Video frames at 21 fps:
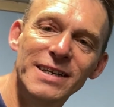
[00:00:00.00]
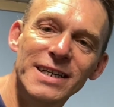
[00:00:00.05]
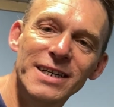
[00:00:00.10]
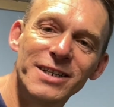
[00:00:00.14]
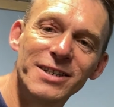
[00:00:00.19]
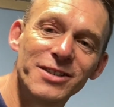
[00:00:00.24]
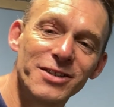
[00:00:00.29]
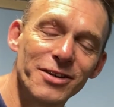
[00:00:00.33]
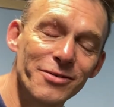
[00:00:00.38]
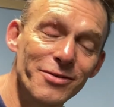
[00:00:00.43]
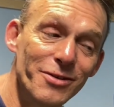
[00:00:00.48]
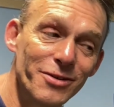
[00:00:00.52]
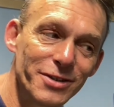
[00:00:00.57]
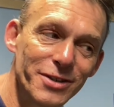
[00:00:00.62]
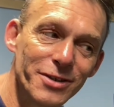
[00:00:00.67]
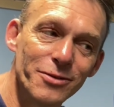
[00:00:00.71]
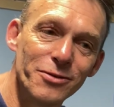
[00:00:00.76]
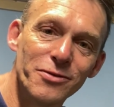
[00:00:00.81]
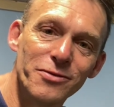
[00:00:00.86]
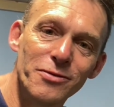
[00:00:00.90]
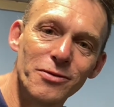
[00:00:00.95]
So not an
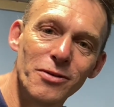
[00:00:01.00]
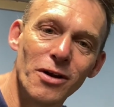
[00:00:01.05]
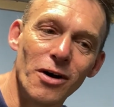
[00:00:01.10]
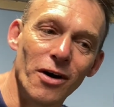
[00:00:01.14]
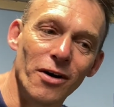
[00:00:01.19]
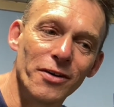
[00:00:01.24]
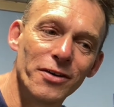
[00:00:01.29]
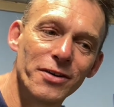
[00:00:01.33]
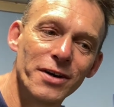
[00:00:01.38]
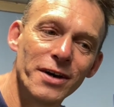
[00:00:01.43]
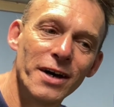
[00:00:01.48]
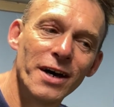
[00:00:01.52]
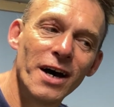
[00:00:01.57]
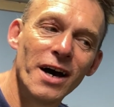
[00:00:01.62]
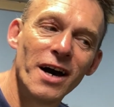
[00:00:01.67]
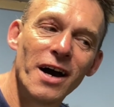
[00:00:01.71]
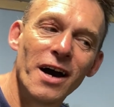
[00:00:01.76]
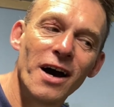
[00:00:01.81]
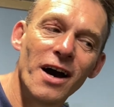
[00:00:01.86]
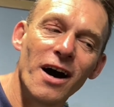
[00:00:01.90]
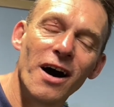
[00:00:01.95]
awful lot.
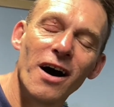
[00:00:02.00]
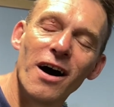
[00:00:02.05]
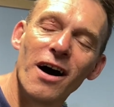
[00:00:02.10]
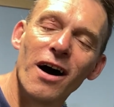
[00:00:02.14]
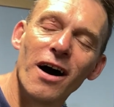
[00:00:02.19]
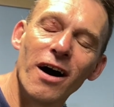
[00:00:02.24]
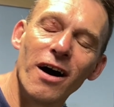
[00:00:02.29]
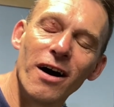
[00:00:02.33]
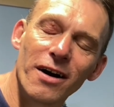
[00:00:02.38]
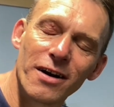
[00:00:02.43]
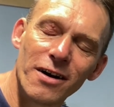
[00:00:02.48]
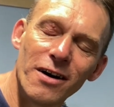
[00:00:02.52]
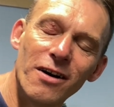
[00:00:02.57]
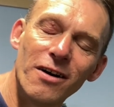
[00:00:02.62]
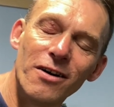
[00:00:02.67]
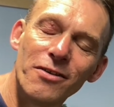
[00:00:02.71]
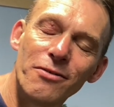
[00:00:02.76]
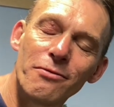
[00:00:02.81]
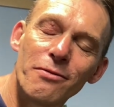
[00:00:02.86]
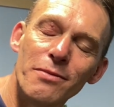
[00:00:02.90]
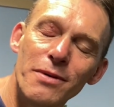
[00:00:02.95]
I
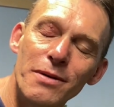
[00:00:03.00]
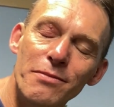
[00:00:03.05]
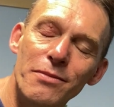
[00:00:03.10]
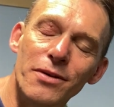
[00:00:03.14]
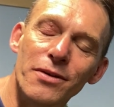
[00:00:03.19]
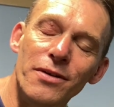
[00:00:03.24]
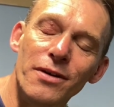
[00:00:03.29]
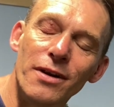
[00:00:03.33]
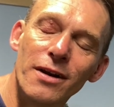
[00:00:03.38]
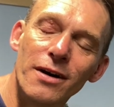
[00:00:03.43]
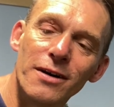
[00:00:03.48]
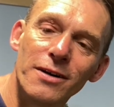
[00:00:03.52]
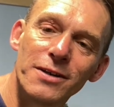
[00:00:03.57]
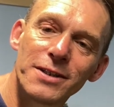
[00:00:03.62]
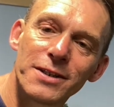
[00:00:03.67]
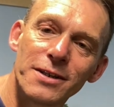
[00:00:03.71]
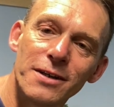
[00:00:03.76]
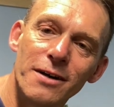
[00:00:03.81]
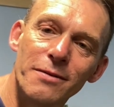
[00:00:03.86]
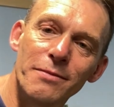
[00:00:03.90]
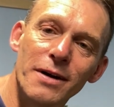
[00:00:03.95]
can't remember the last
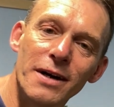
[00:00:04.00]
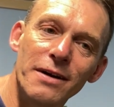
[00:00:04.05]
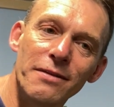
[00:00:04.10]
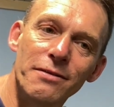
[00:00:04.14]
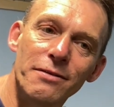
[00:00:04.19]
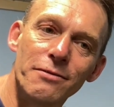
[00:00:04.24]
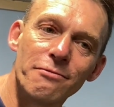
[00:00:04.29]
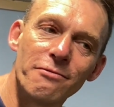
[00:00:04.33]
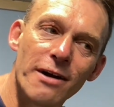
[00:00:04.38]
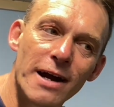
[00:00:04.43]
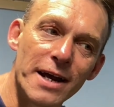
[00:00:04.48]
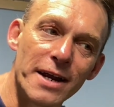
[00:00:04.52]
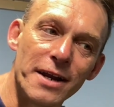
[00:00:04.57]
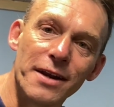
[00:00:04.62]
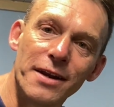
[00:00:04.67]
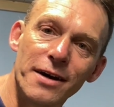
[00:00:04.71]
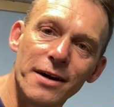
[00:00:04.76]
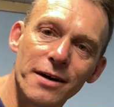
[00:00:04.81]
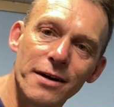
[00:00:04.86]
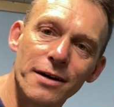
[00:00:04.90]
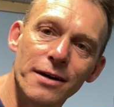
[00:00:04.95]
time I even
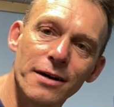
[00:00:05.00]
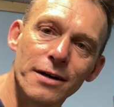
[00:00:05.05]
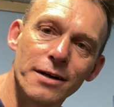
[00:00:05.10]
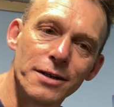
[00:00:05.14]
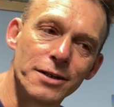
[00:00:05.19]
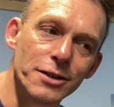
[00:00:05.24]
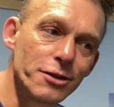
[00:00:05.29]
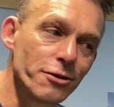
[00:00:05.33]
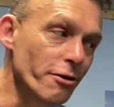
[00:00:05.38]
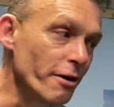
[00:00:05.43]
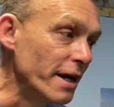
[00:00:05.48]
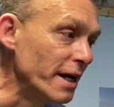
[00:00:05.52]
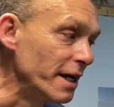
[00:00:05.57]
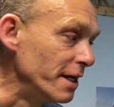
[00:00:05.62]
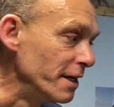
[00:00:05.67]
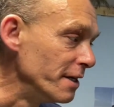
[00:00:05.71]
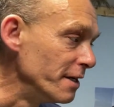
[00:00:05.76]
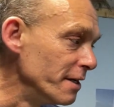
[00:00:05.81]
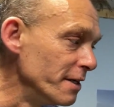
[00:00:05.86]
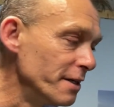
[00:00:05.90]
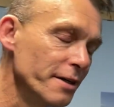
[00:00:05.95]
ran a
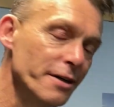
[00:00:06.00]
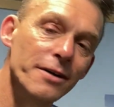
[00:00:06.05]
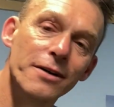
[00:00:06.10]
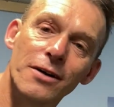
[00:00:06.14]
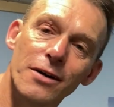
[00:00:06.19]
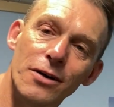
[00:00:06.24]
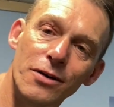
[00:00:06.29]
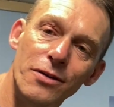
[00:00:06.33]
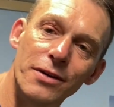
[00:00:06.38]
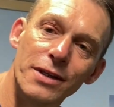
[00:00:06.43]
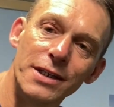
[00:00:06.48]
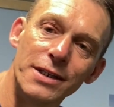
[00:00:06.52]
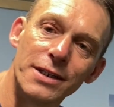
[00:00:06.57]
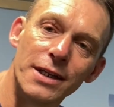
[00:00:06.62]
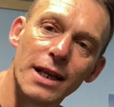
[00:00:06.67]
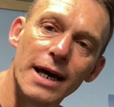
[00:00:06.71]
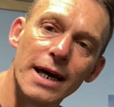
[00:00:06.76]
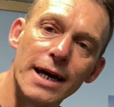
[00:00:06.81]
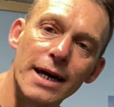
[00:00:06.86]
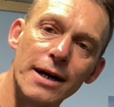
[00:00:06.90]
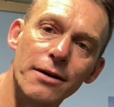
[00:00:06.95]
train on this
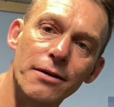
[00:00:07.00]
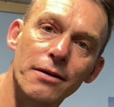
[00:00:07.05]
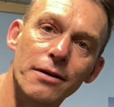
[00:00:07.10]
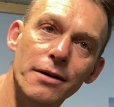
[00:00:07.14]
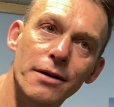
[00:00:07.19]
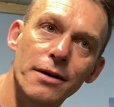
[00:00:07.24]
layout,